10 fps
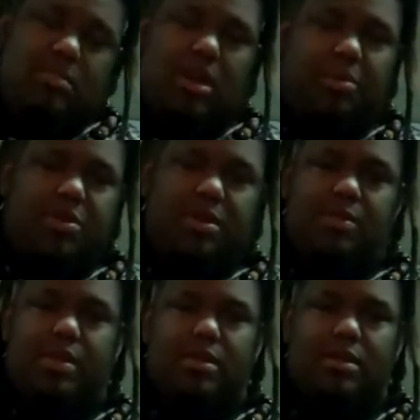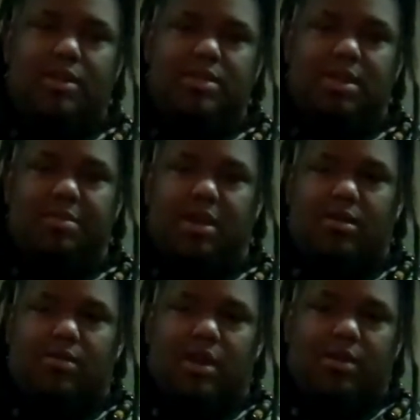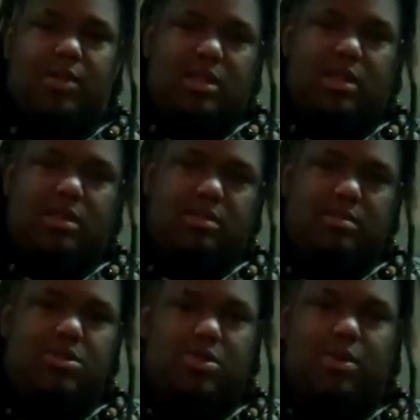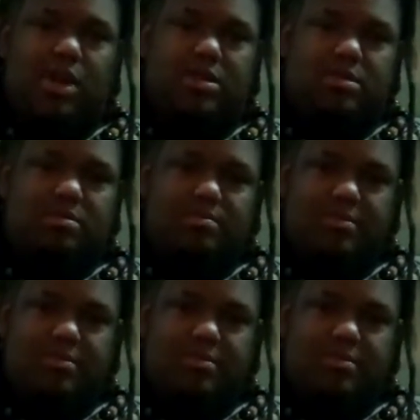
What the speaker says: coupled it with, something that I really enjoy watching.